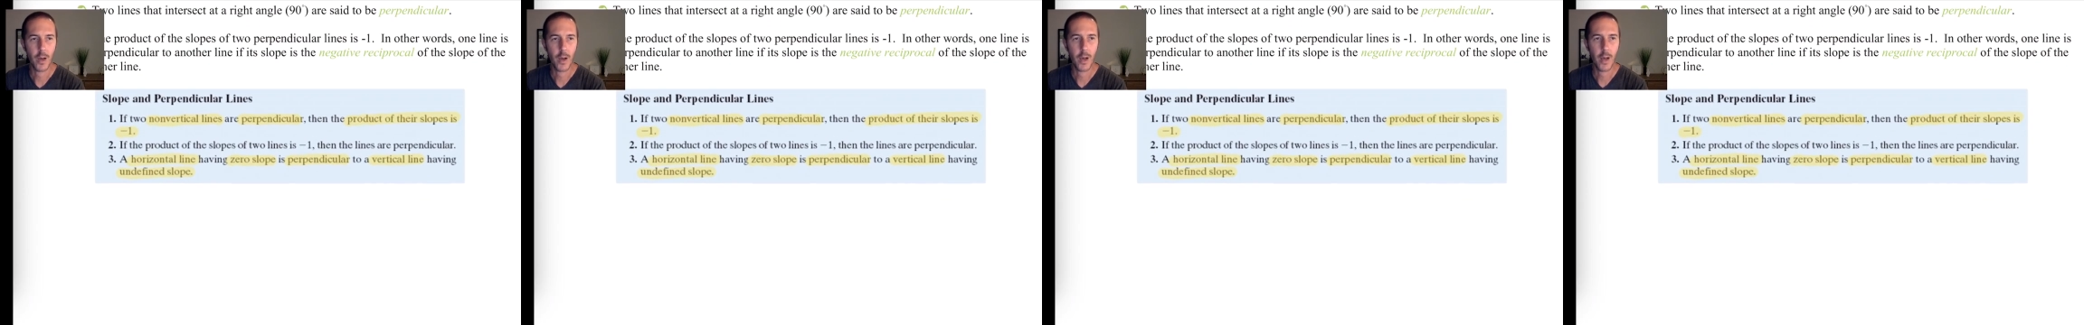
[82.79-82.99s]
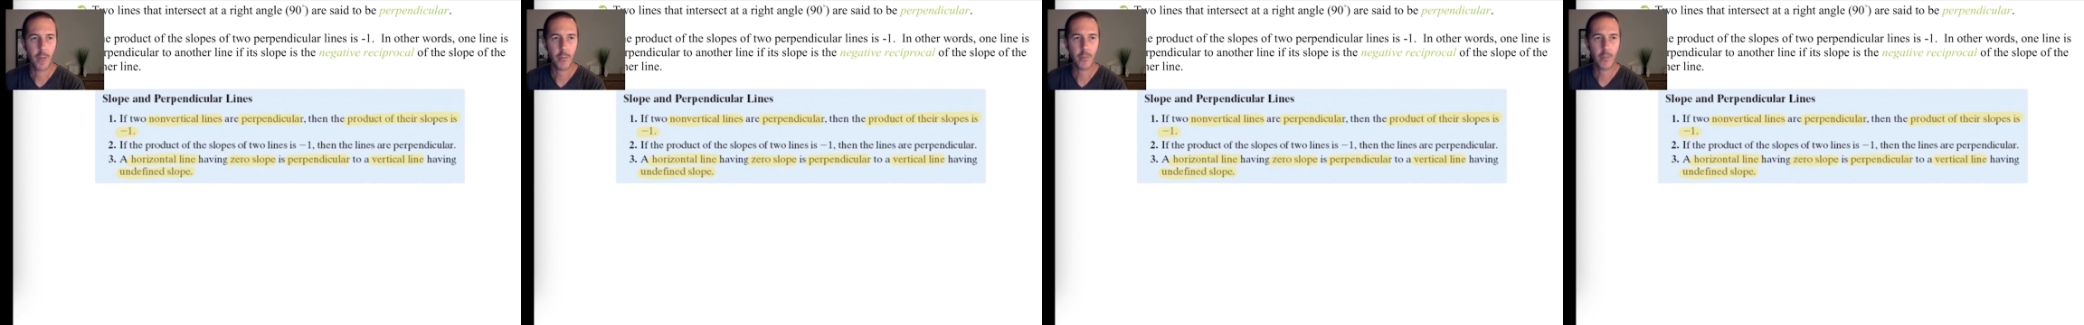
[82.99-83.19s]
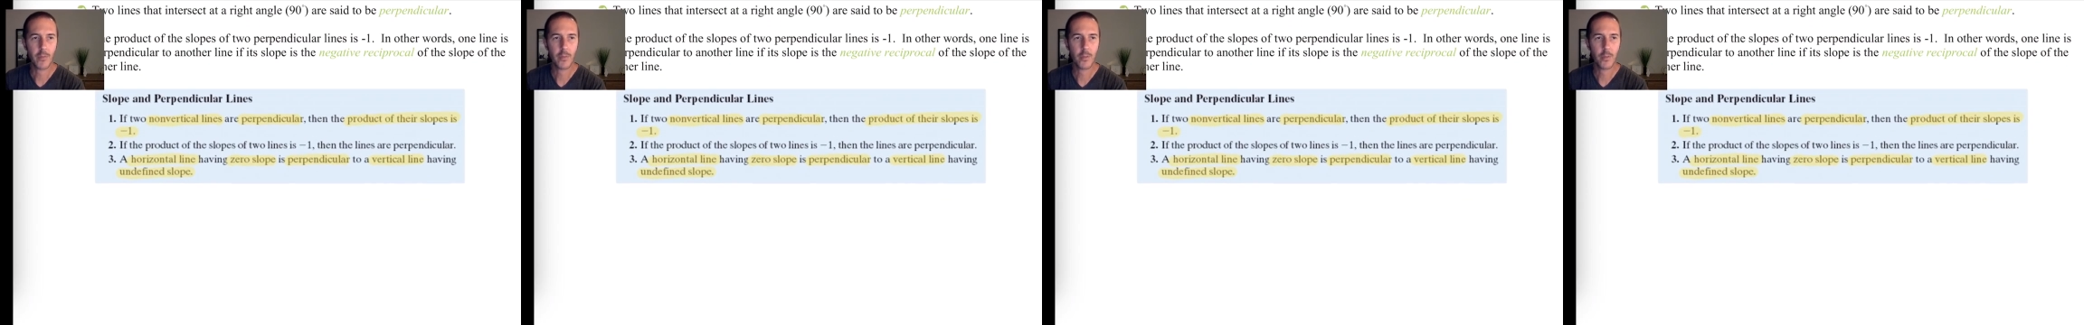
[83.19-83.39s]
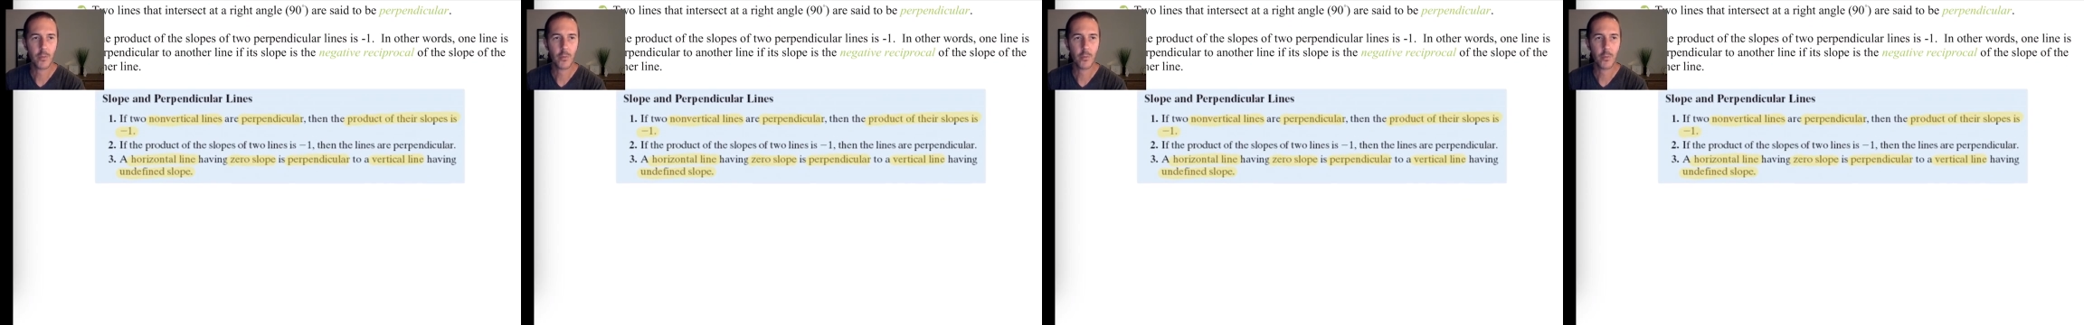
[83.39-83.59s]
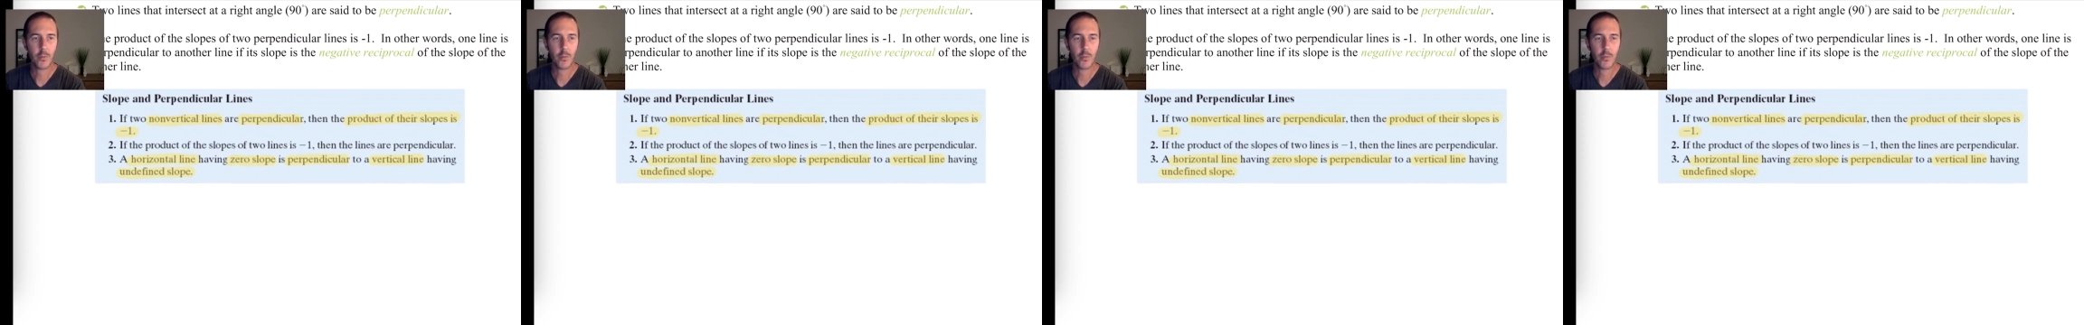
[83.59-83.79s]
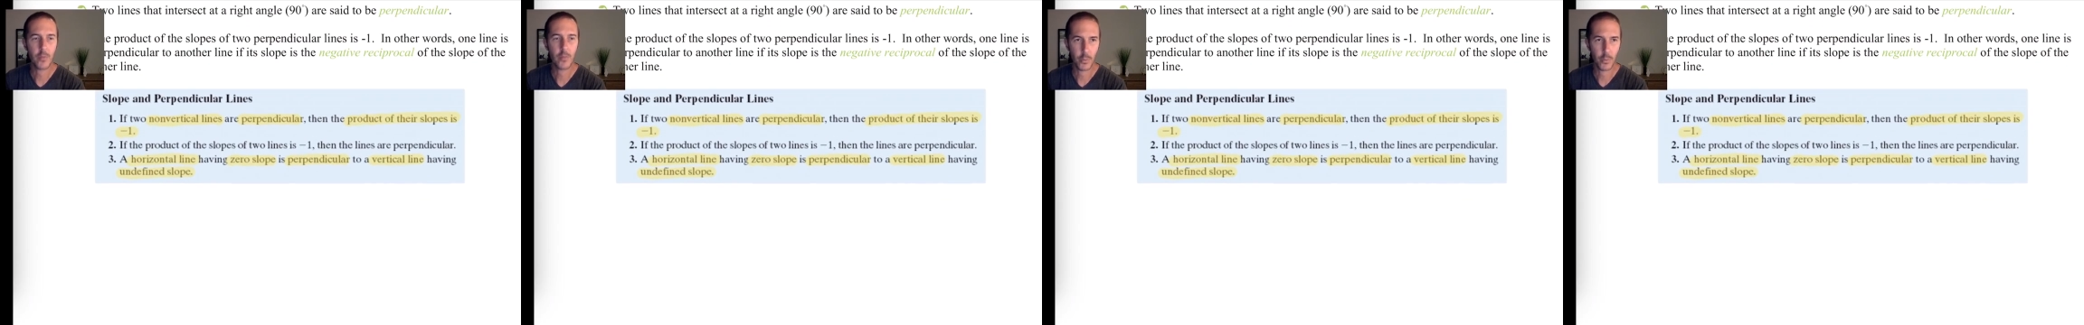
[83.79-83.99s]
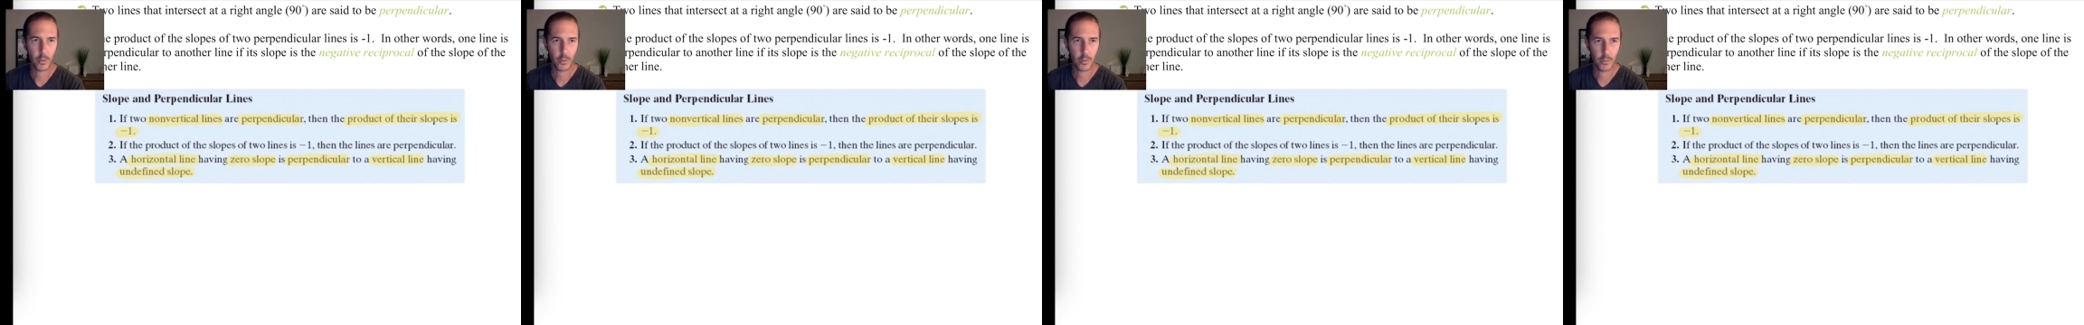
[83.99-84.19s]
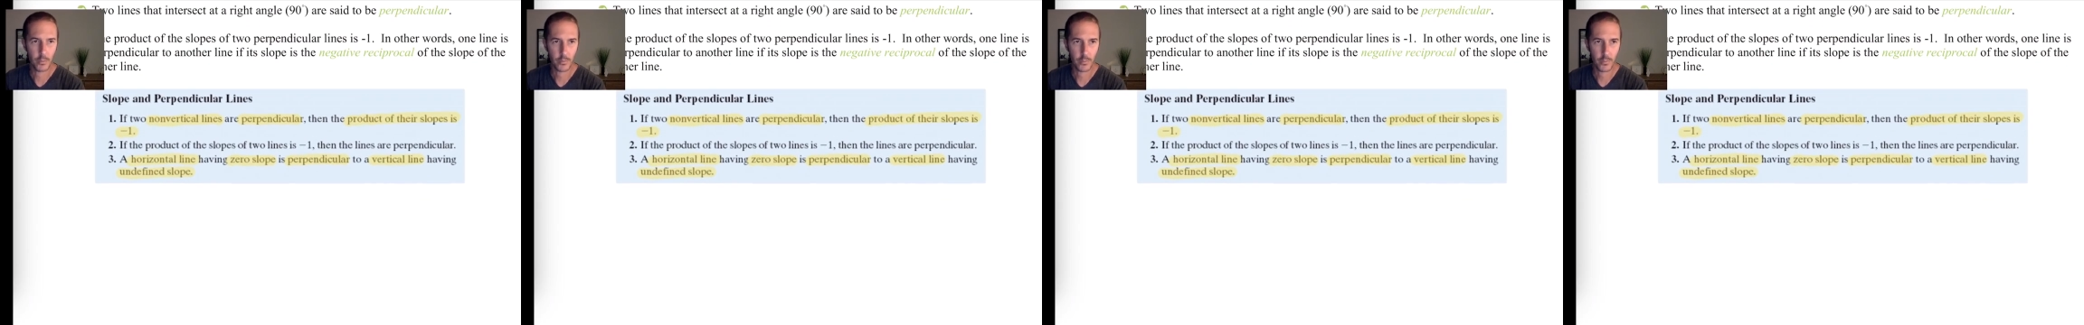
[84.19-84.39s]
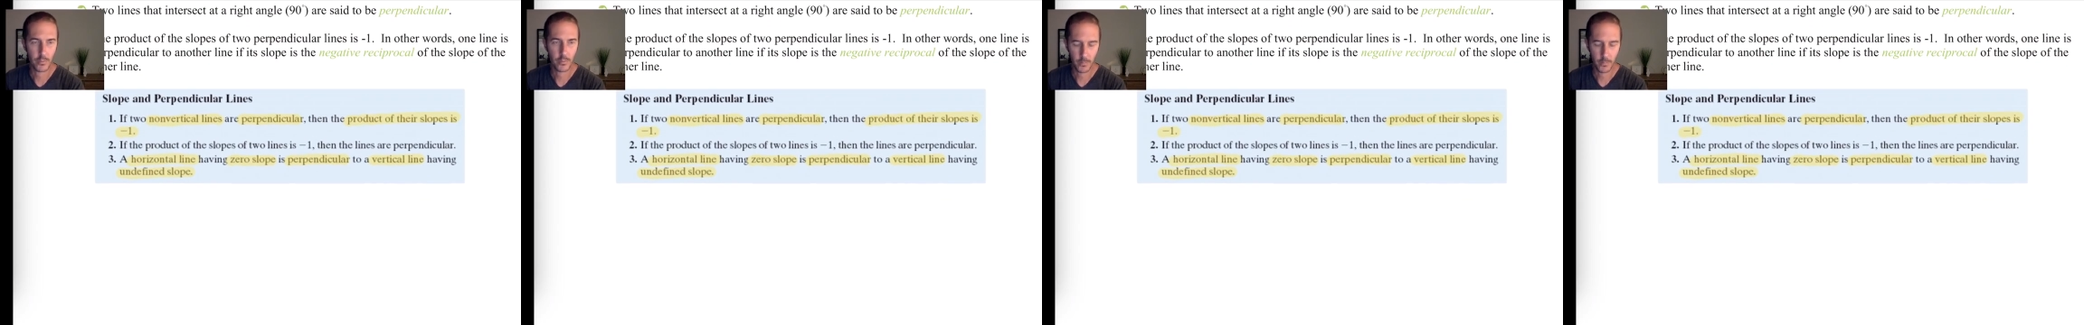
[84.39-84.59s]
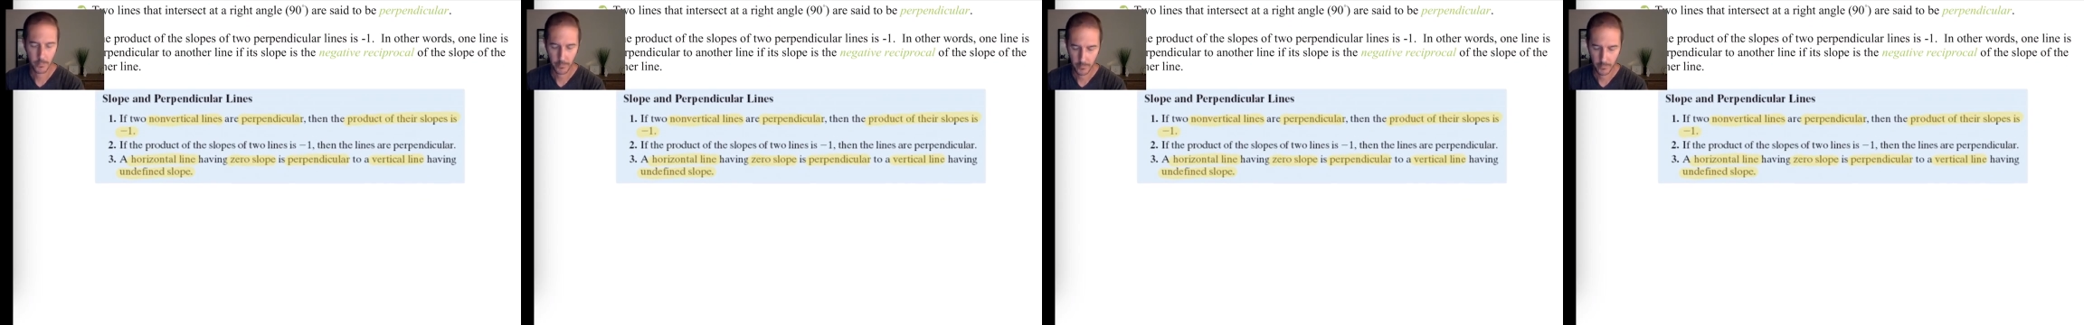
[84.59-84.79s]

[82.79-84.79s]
opposite reciprocals.